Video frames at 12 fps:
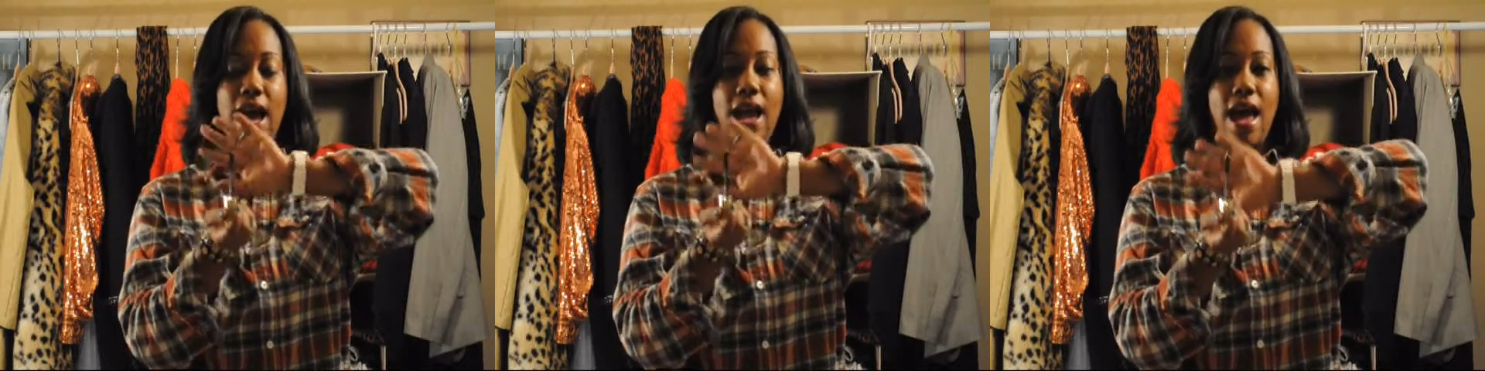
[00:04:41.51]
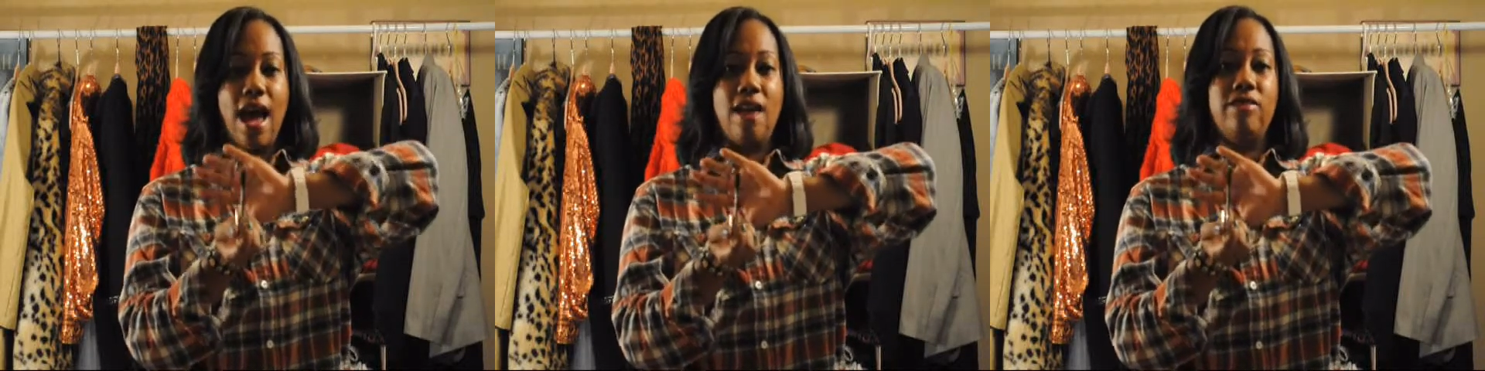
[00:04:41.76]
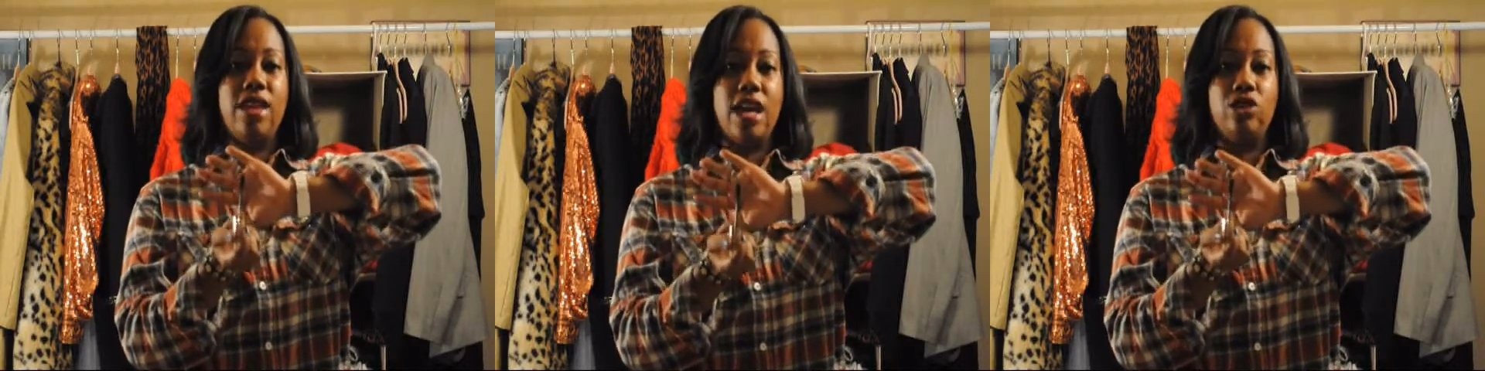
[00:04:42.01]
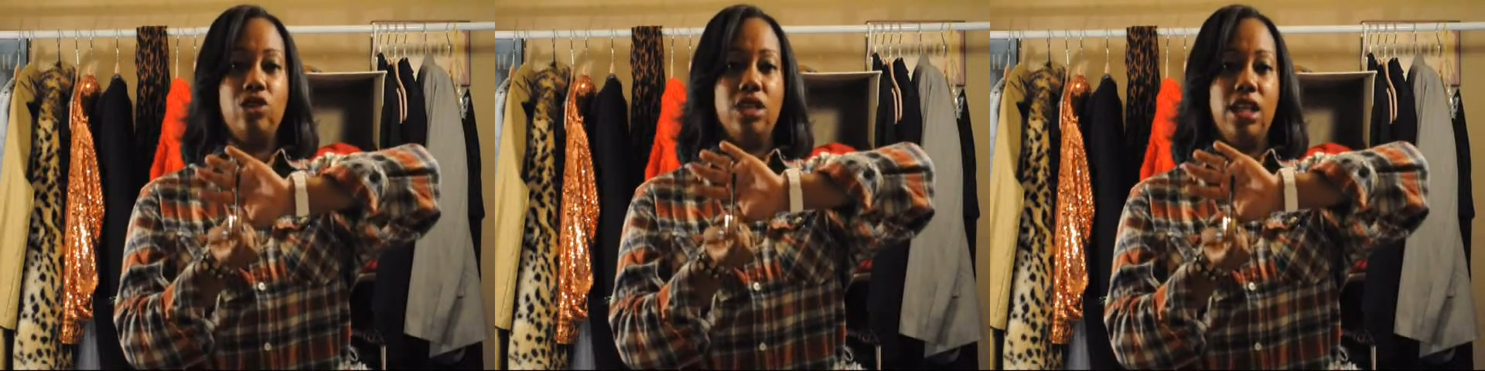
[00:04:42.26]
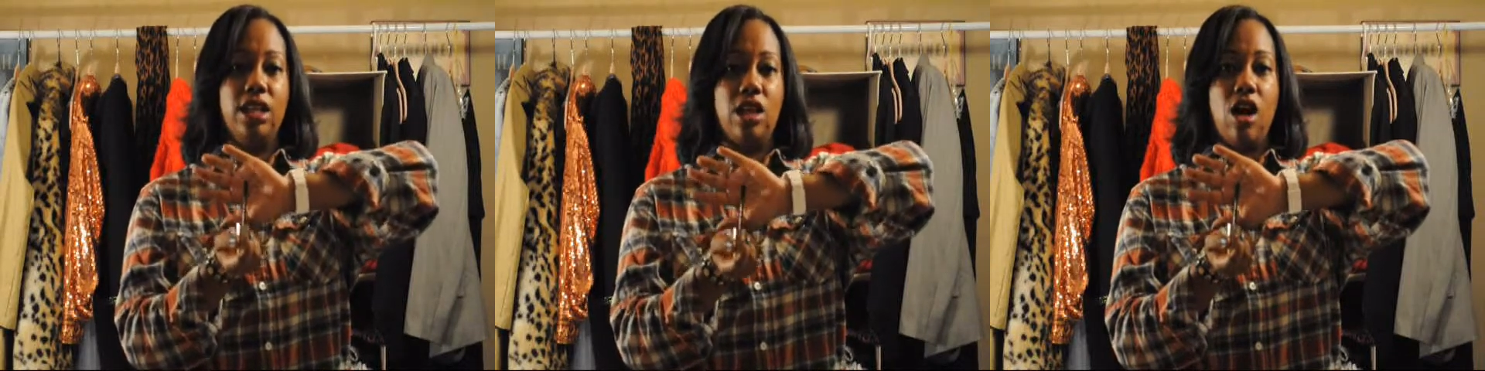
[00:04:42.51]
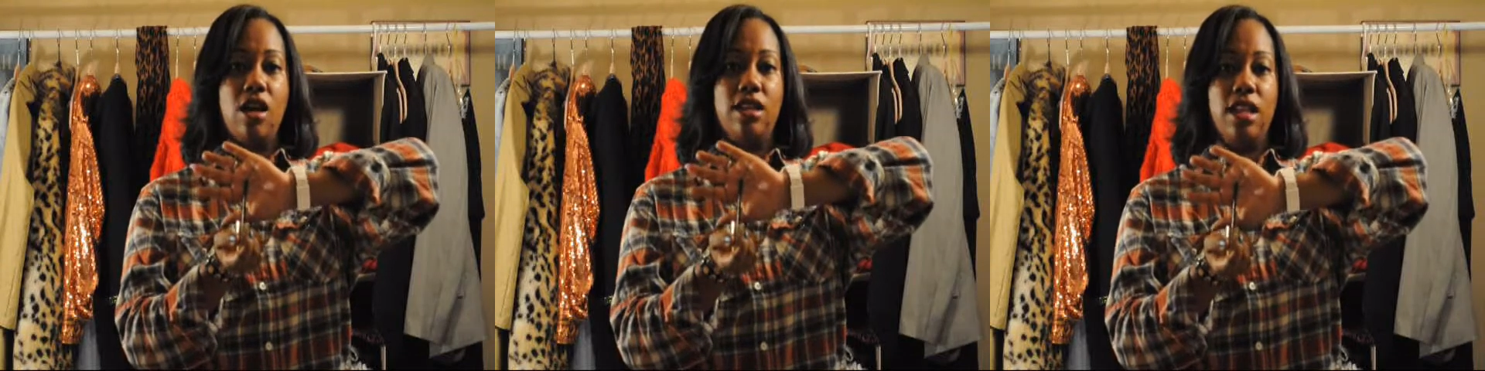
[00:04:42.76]
I have naturally
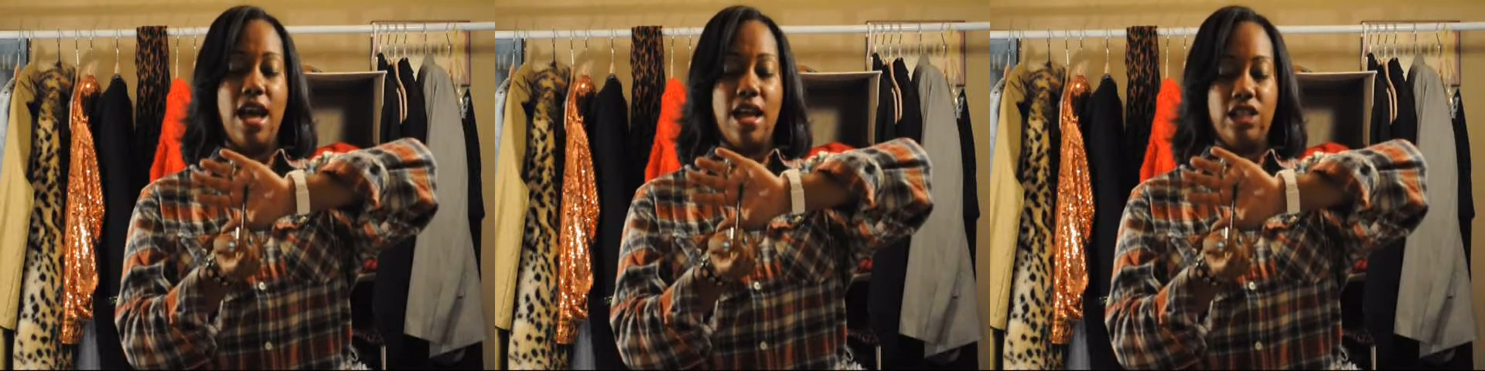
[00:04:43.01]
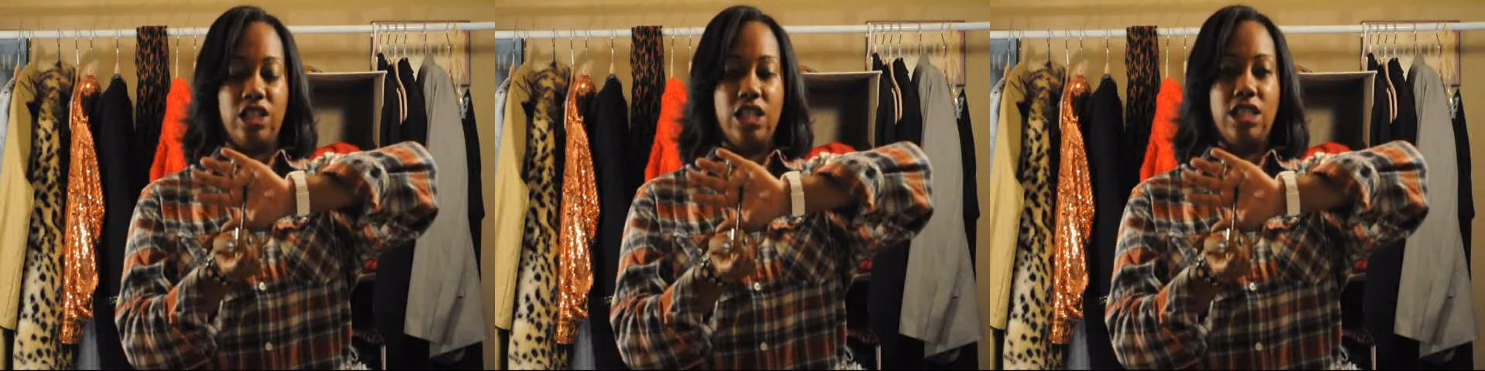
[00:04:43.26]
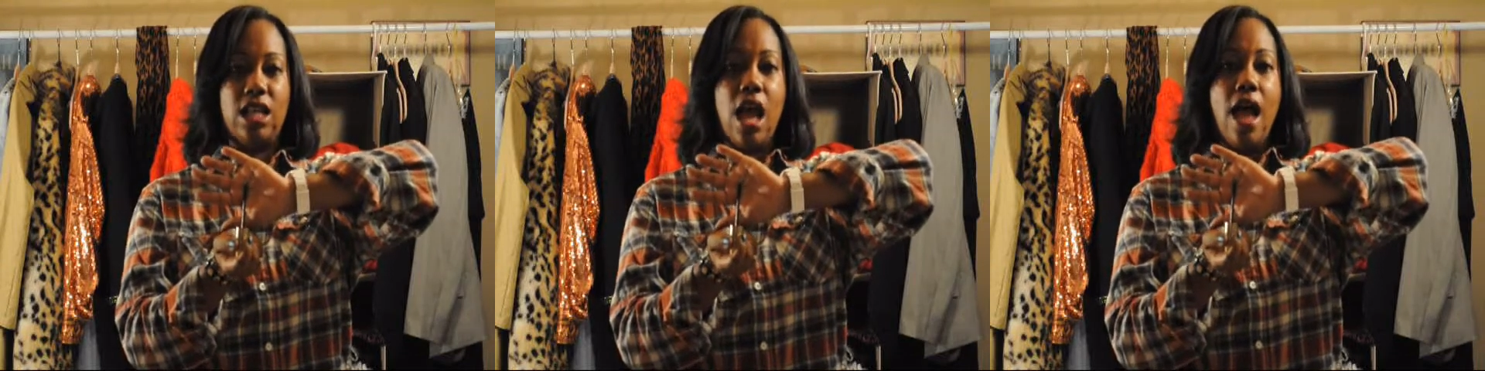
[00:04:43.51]
long lashes,